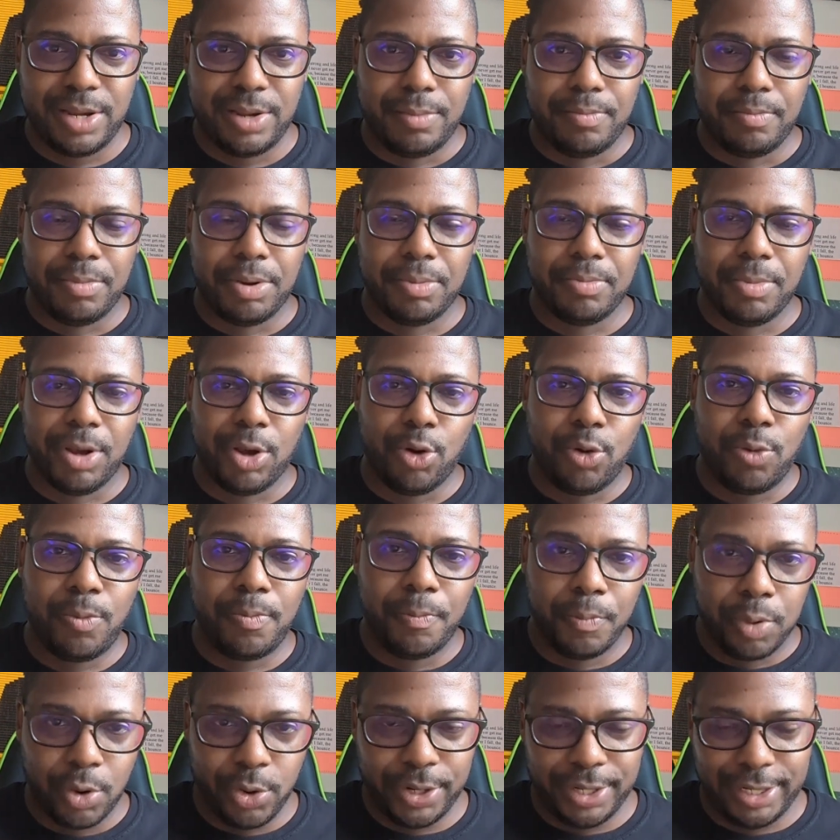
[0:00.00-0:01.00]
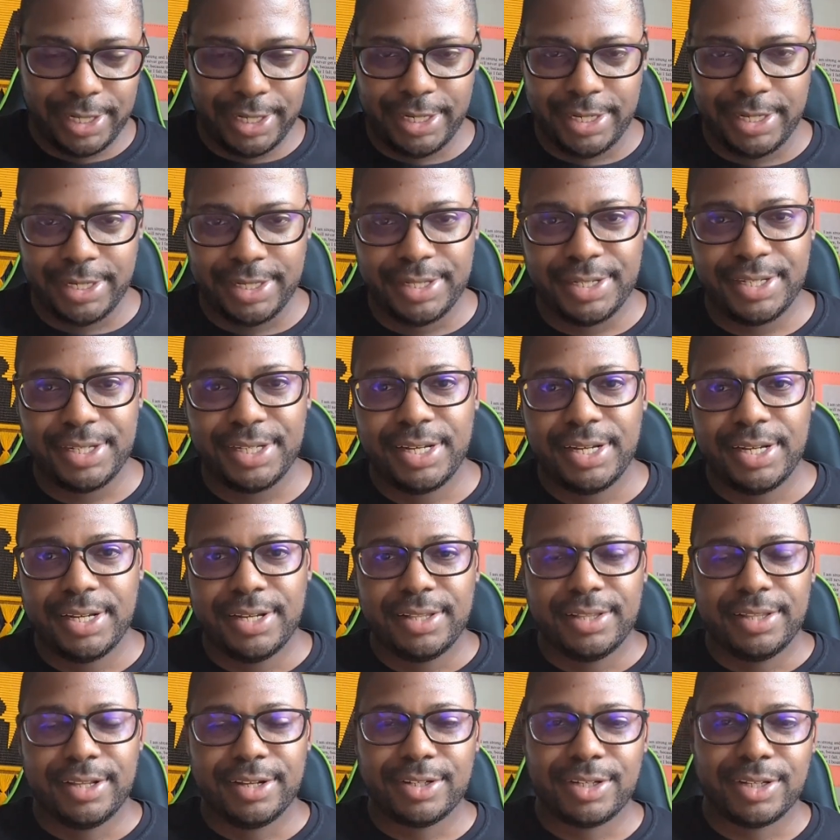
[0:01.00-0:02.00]
But my whole point is,
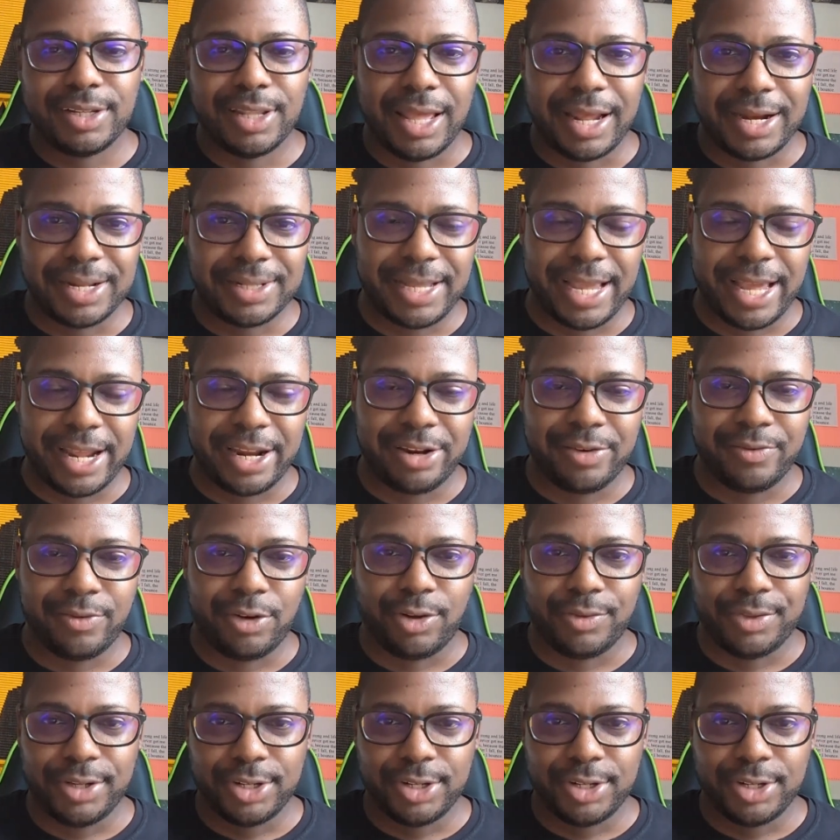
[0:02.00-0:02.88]
there's a lot of data involved.